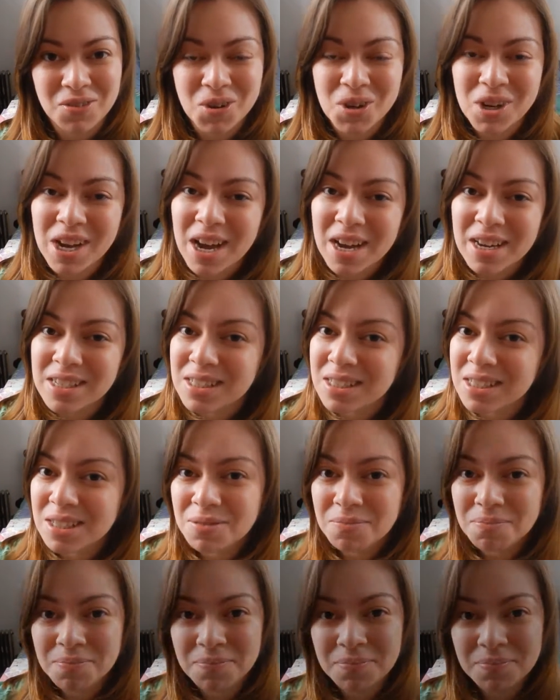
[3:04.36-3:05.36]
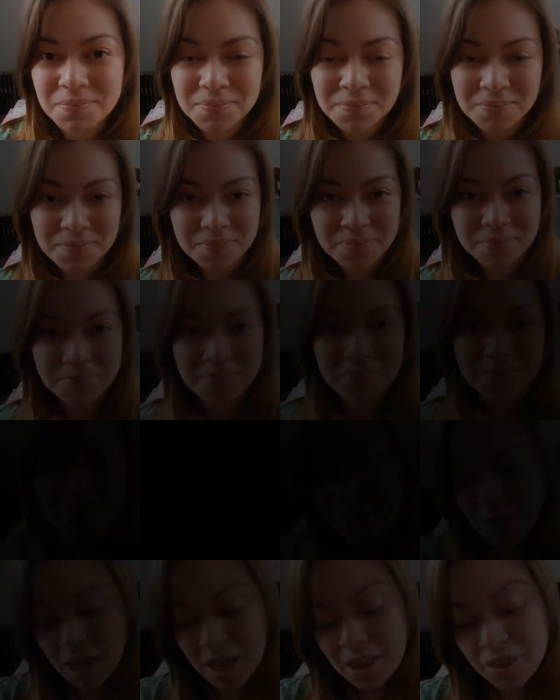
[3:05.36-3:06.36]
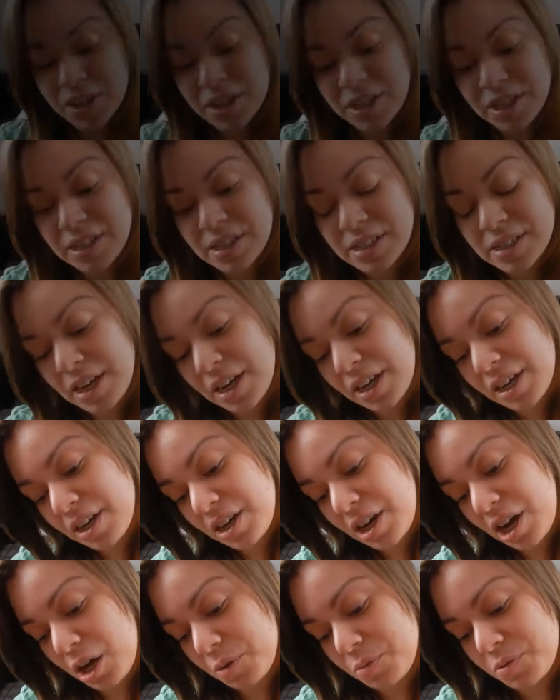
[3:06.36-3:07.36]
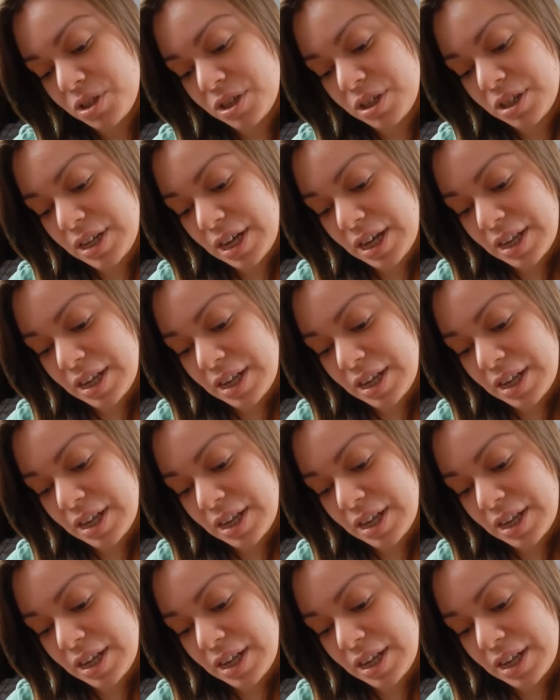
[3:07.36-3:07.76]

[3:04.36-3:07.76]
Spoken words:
for you guys. The second option,